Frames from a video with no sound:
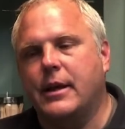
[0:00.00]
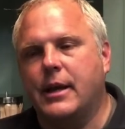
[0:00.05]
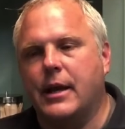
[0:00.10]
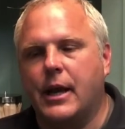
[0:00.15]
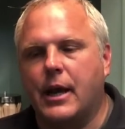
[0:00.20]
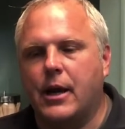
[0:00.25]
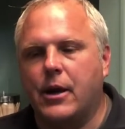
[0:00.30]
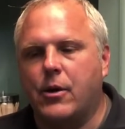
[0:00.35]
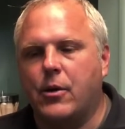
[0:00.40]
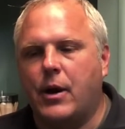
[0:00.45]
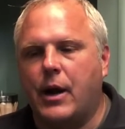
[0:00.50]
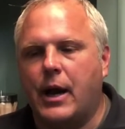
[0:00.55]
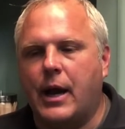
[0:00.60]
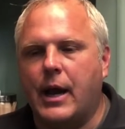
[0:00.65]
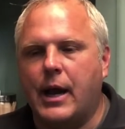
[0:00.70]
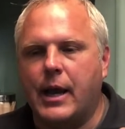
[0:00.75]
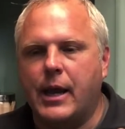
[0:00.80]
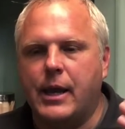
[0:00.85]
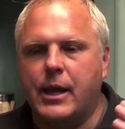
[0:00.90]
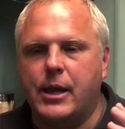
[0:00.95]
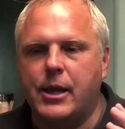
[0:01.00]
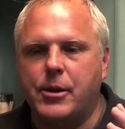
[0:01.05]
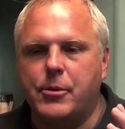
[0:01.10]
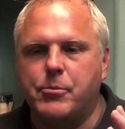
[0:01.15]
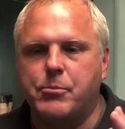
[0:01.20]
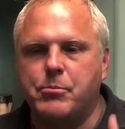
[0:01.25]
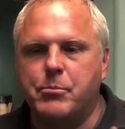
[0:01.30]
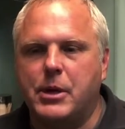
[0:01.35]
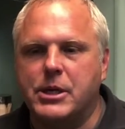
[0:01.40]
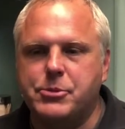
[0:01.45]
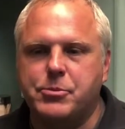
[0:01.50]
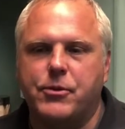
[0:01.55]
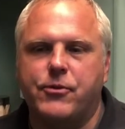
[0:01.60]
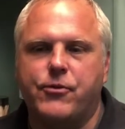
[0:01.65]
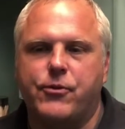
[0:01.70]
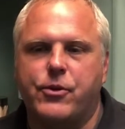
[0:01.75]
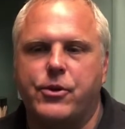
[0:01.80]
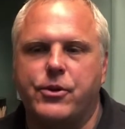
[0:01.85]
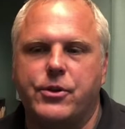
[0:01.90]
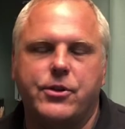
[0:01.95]
Now, I much
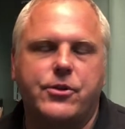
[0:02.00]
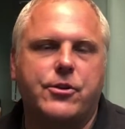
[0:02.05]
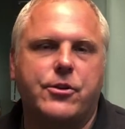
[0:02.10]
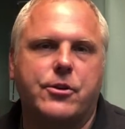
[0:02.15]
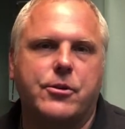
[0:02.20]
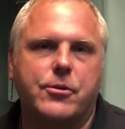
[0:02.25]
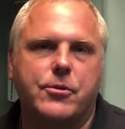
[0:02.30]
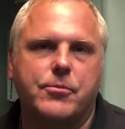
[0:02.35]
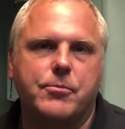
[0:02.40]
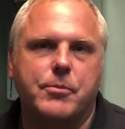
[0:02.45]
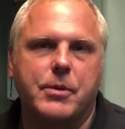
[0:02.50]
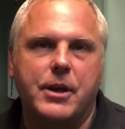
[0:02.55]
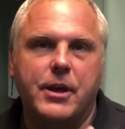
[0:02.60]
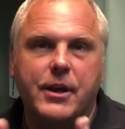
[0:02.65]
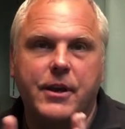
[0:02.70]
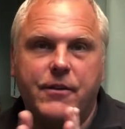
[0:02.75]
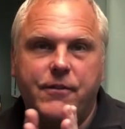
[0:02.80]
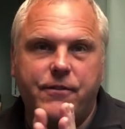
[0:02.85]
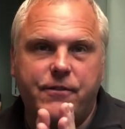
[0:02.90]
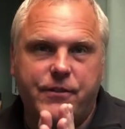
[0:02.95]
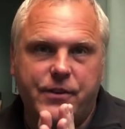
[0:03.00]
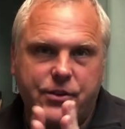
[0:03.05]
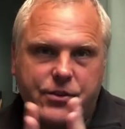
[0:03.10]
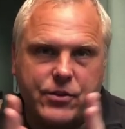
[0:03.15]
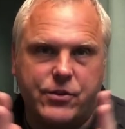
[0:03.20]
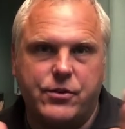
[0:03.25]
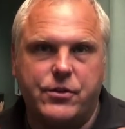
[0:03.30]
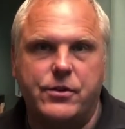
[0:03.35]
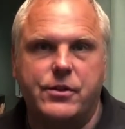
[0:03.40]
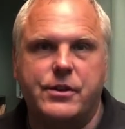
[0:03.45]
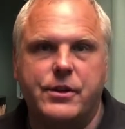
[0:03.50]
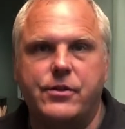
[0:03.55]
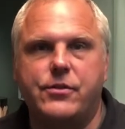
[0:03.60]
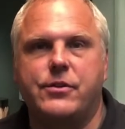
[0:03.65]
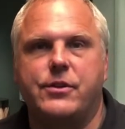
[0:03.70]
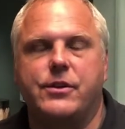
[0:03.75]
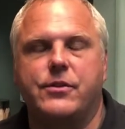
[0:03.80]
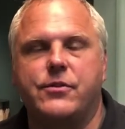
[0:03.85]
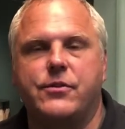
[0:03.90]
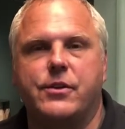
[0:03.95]
prefer the term physical
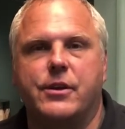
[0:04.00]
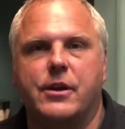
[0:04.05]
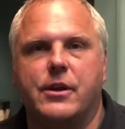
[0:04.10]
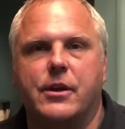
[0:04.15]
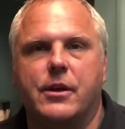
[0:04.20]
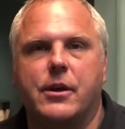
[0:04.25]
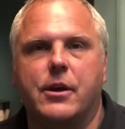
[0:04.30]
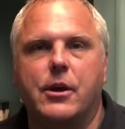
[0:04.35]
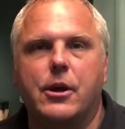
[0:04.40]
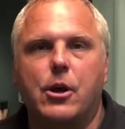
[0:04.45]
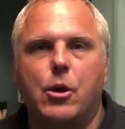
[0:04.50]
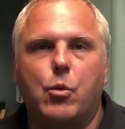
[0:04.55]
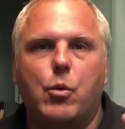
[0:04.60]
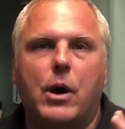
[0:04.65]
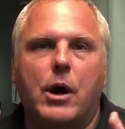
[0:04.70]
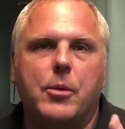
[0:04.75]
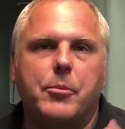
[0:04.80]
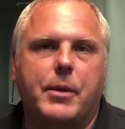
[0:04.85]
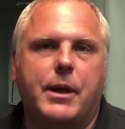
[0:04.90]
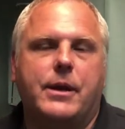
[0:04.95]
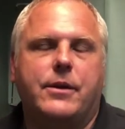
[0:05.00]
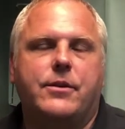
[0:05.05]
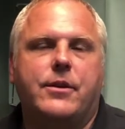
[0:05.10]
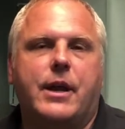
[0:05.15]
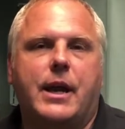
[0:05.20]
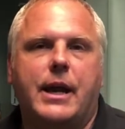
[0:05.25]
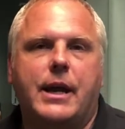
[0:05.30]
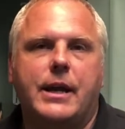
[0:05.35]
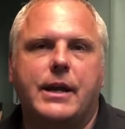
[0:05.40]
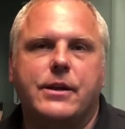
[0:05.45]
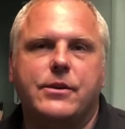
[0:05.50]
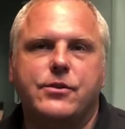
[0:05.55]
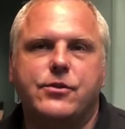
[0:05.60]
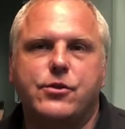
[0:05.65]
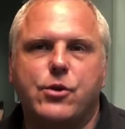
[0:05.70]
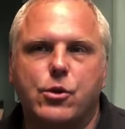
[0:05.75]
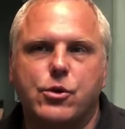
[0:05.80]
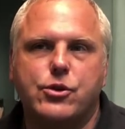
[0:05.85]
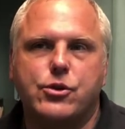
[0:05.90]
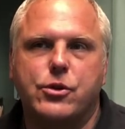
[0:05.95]
distancing while maintaining
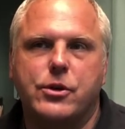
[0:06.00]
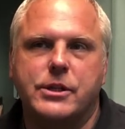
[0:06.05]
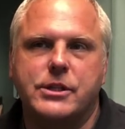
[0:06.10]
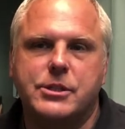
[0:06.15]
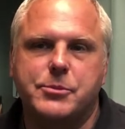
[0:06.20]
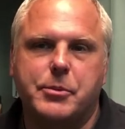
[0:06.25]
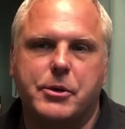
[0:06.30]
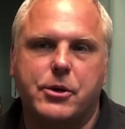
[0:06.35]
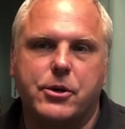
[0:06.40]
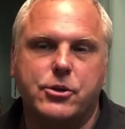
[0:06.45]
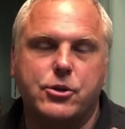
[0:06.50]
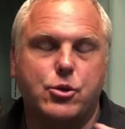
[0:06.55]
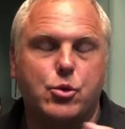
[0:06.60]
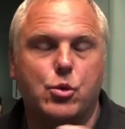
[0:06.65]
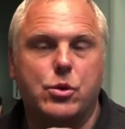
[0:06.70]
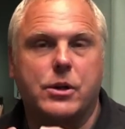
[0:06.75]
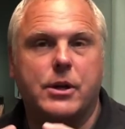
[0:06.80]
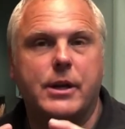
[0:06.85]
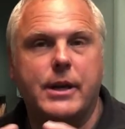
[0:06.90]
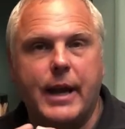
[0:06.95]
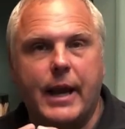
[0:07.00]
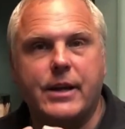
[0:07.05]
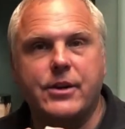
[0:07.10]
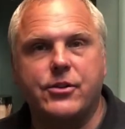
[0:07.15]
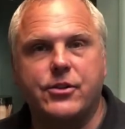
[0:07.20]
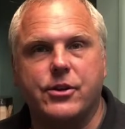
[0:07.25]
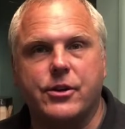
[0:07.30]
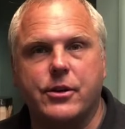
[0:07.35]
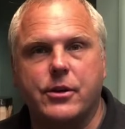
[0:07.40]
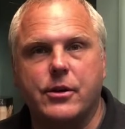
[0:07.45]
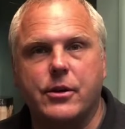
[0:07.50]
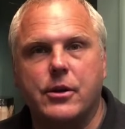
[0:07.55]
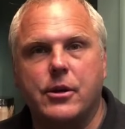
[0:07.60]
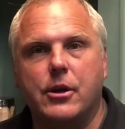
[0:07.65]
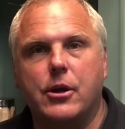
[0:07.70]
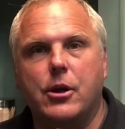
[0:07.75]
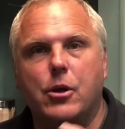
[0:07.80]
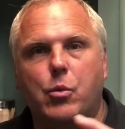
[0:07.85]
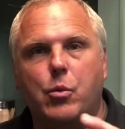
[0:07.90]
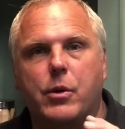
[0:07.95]
social and spiritual connection
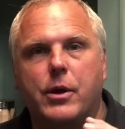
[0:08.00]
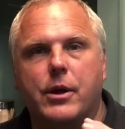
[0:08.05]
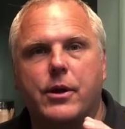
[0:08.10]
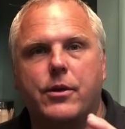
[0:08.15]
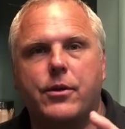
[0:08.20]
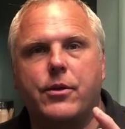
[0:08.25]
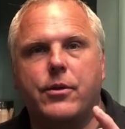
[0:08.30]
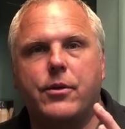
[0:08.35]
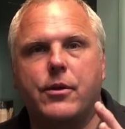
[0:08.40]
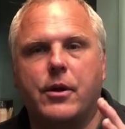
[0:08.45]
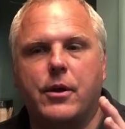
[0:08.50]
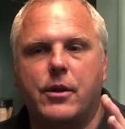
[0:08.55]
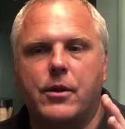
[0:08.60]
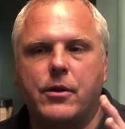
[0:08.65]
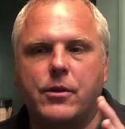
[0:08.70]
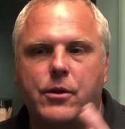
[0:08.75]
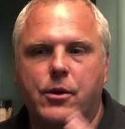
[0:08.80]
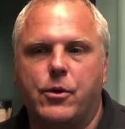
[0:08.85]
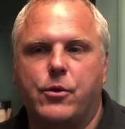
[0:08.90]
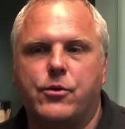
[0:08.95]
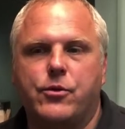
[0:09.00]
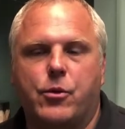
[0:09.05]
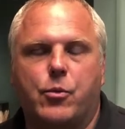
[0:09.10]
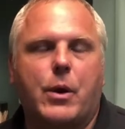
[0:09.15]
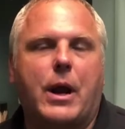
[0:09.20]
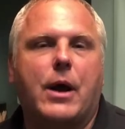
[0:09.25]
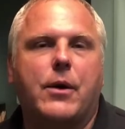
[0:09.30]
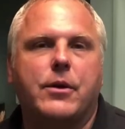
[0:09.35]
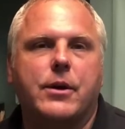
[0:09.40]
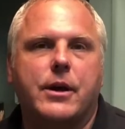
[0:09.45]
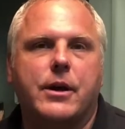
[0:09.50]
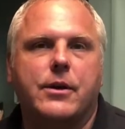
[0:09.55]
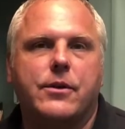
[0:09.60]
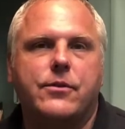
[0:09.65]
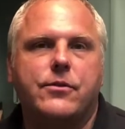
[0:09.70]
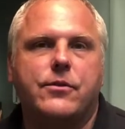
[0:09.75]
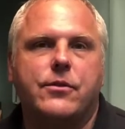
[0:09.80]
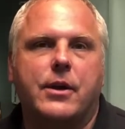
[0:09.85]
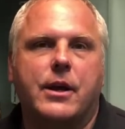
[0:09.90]
with those around us.